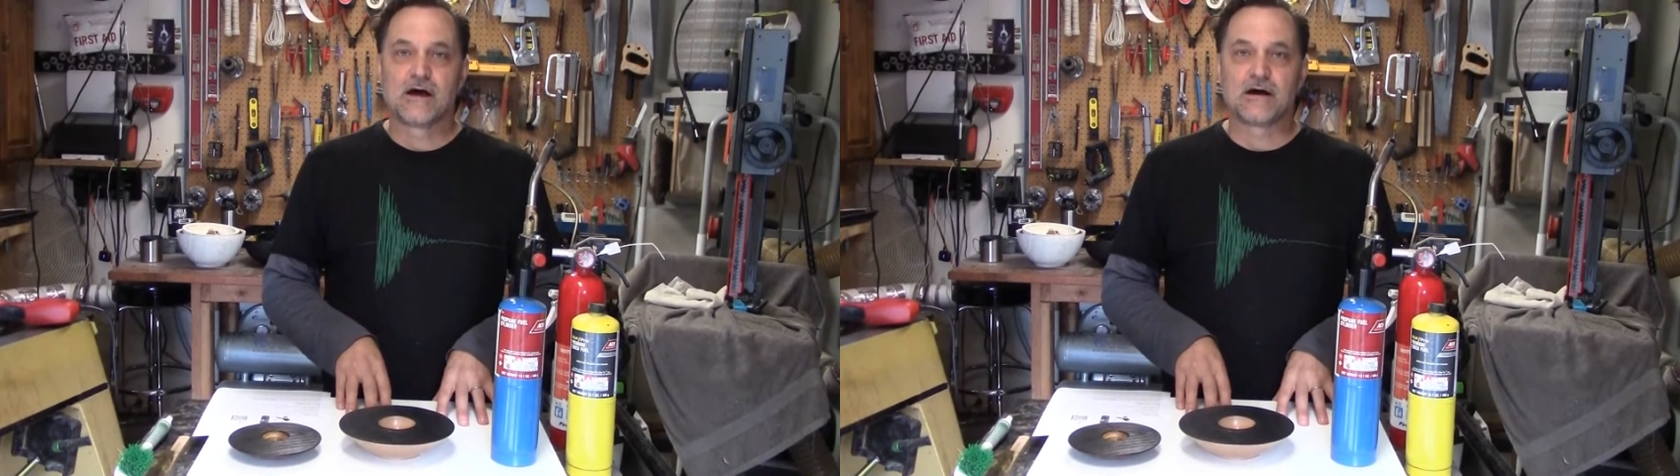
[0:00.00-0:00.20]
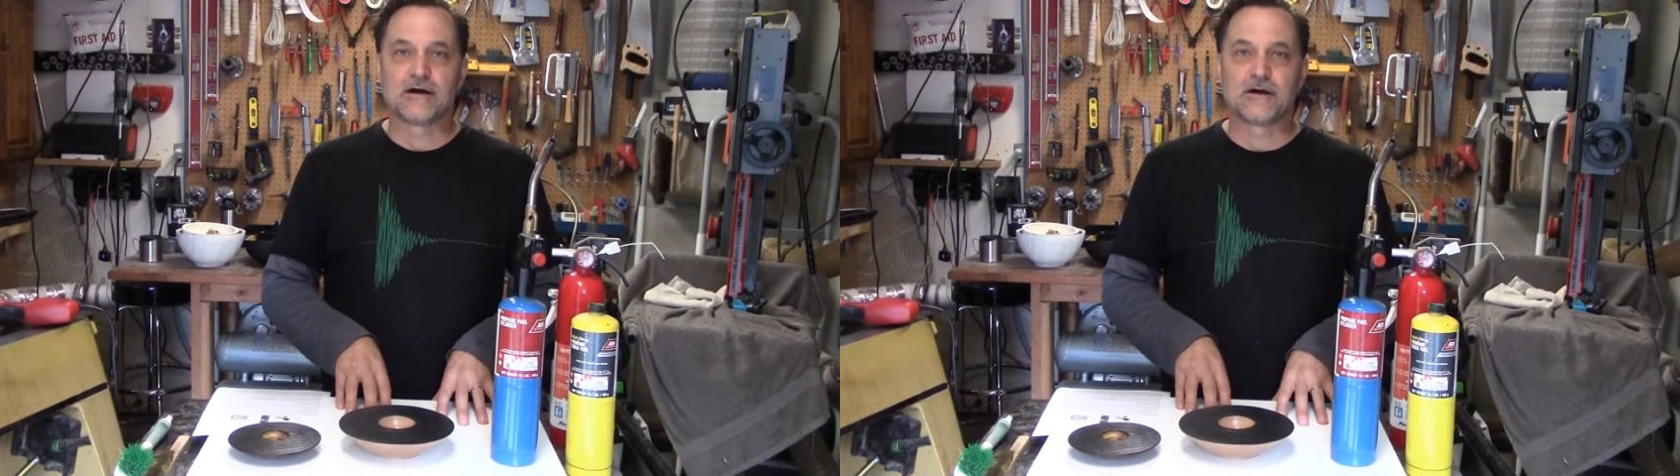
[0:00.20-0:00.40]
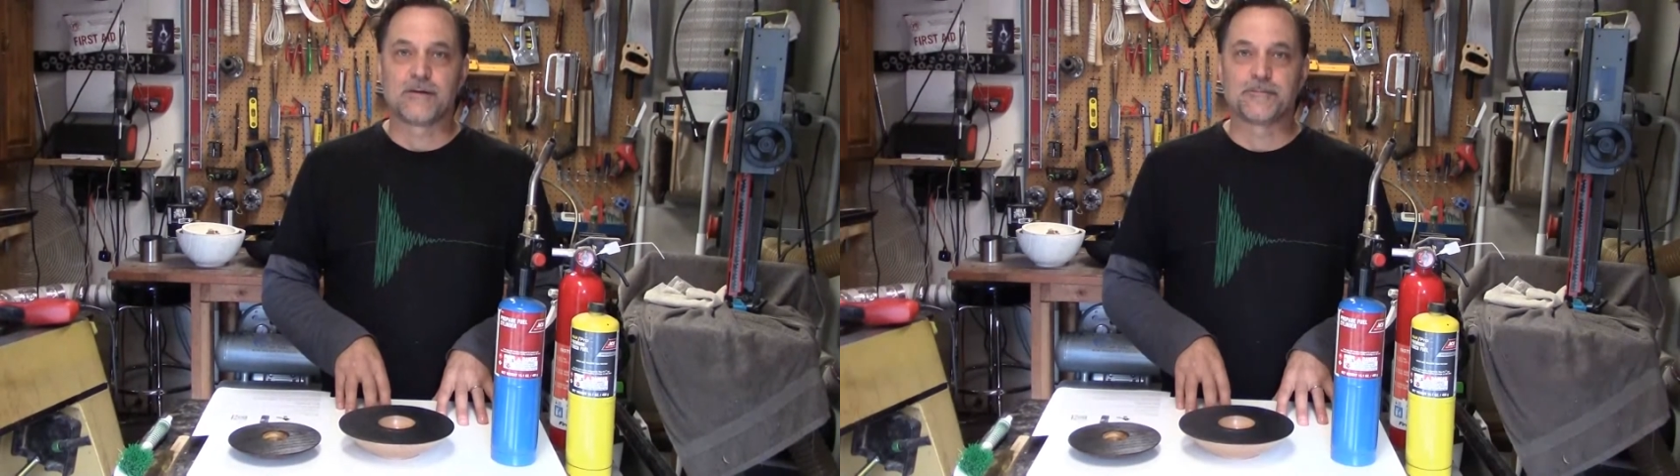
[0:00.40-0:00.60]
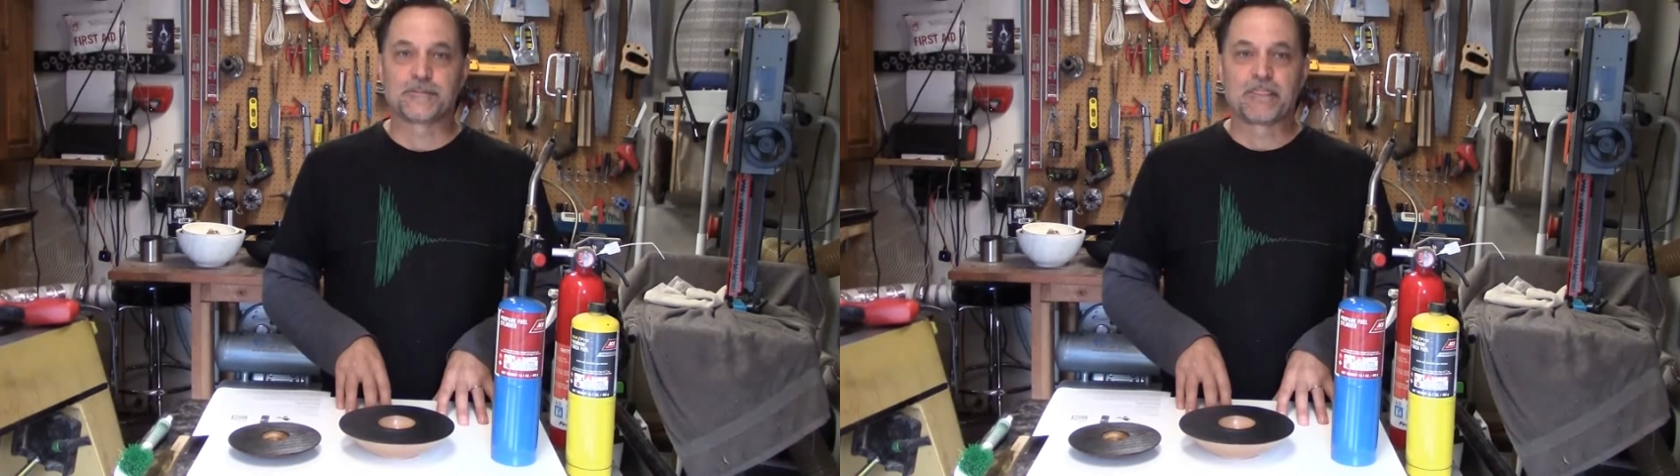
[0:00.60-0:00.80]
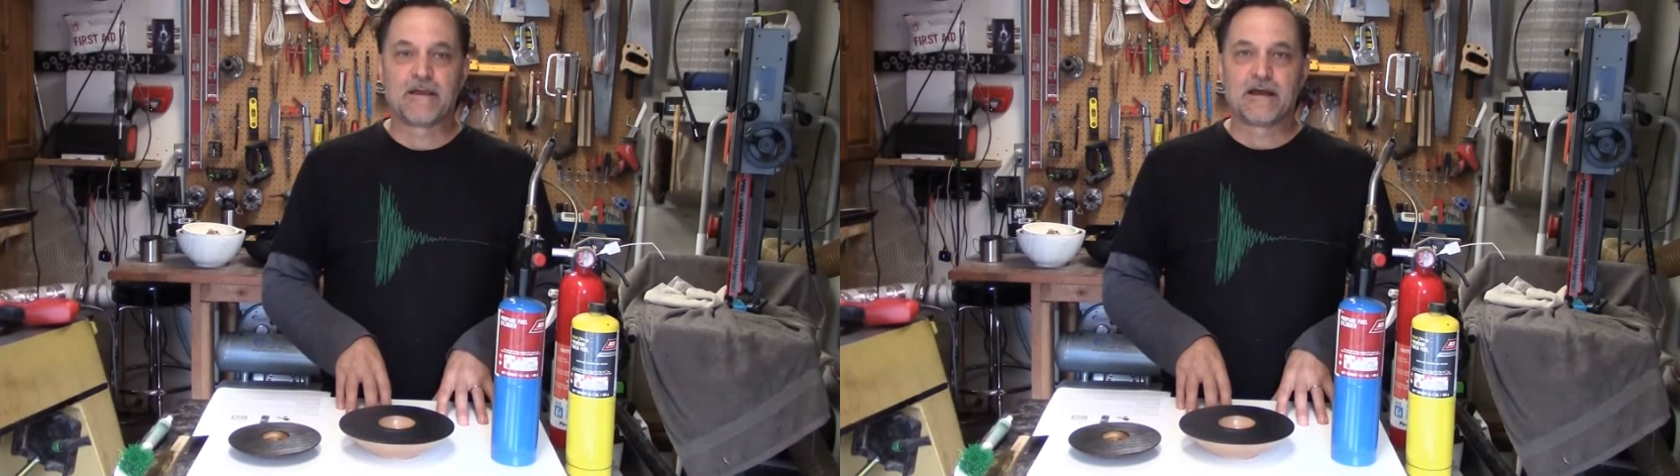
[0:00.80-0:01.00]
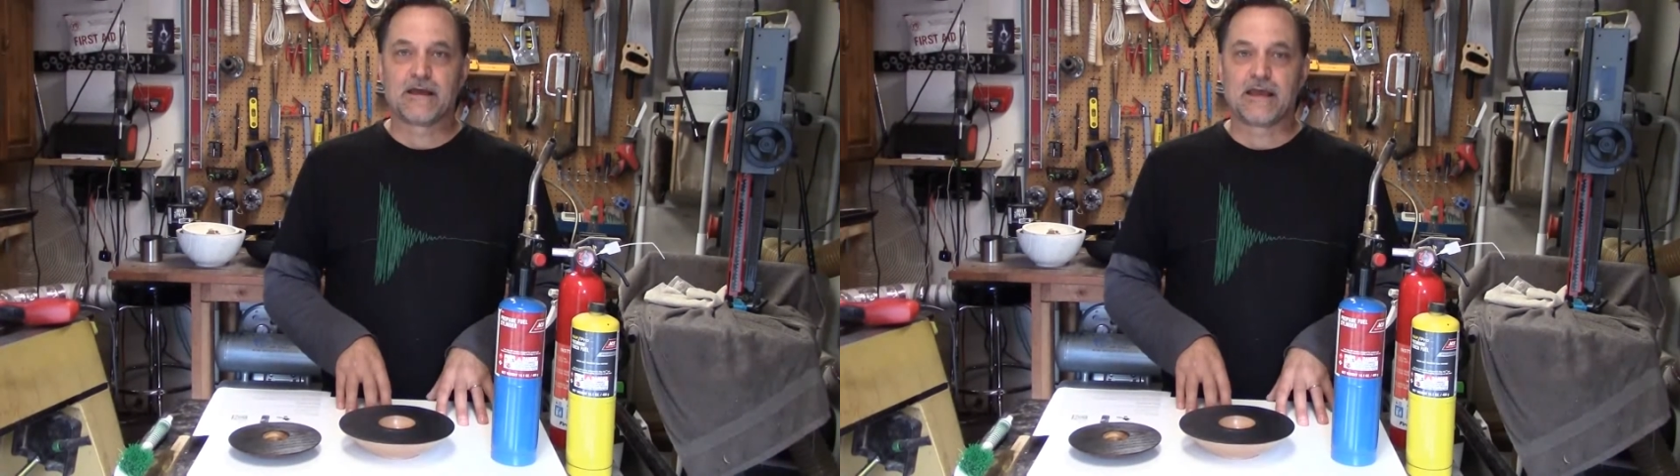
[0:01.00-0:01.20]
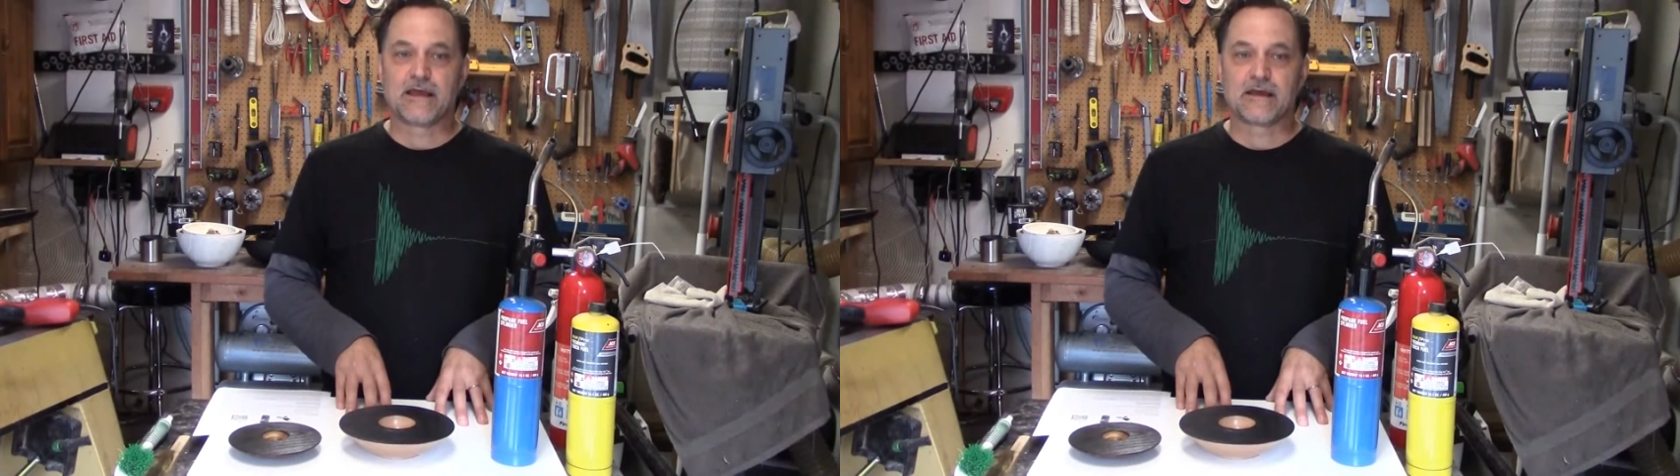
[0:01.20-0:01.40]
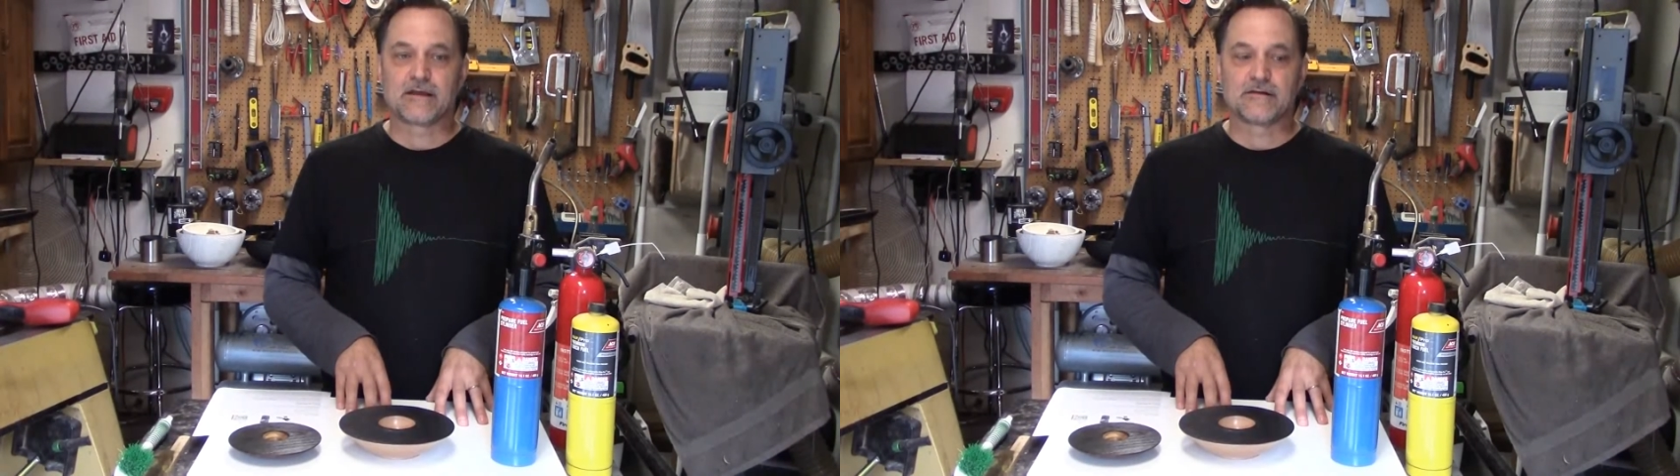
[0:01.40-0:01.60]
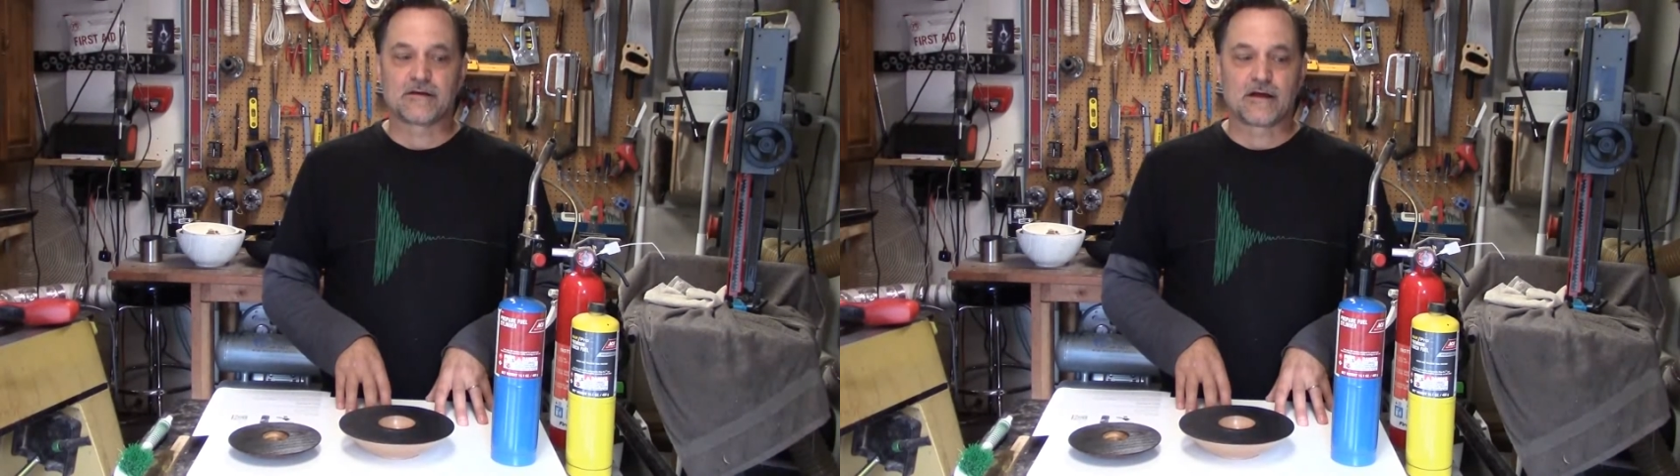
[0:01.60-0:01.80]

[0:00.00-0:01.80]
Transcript: and